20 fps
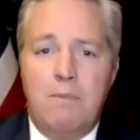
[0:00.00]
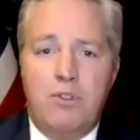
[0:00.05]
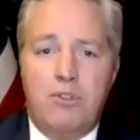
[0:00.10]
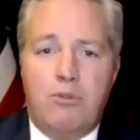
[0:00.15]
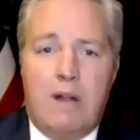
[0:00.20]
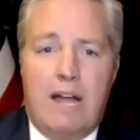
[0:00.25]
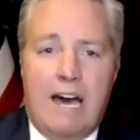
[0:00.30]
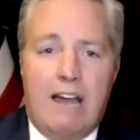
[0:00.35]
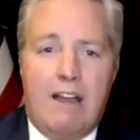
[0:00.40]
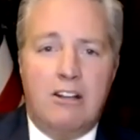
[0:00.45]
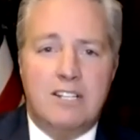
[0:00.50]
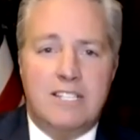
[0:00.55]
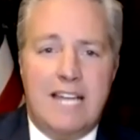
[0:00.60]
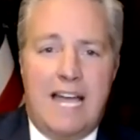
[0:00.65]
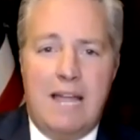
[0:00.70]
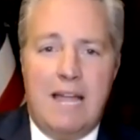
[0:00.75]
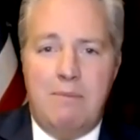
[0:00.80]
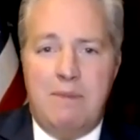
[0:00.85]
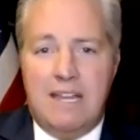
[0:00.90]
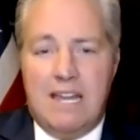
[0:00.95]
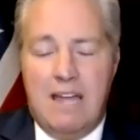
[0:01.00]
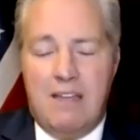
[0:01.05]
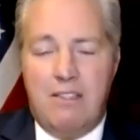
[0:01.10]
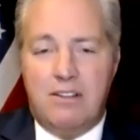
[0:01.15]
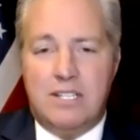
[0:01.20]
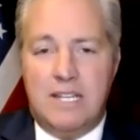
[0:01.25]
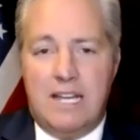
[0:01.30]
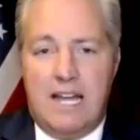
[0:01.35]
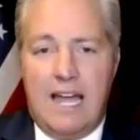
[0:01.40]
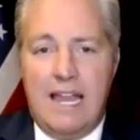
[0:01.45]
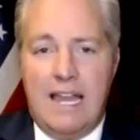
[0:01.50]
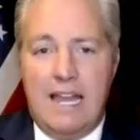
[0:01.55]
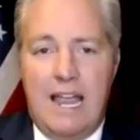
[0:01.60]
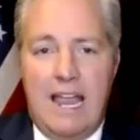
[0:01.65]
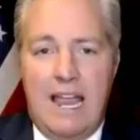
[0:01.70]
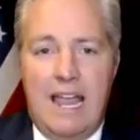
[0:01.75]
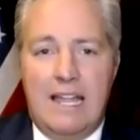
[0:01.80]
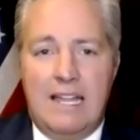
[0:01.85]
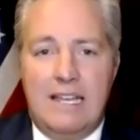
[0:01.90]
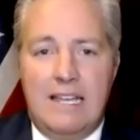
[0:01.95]
throughout our time together tonight.
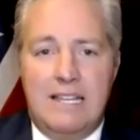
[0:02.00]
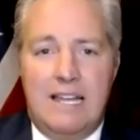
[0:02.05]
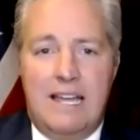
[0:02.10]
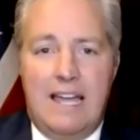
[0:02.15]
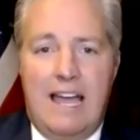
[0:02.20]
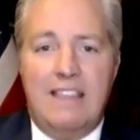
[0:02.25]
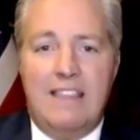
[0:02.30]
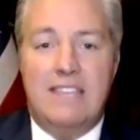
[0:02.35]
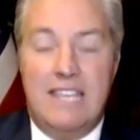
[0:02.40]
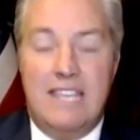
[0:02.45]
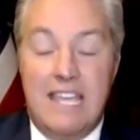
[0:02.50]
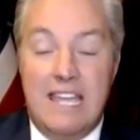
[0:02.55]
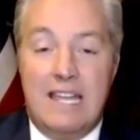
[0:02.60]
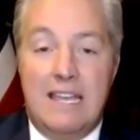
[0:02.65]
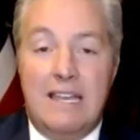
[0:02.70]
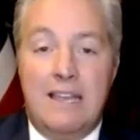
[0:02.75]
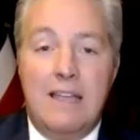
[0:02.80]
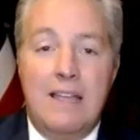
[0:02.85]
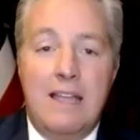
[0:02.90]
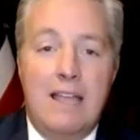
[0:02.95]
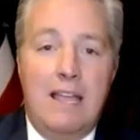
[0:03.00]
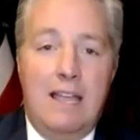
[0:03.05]
And at the end,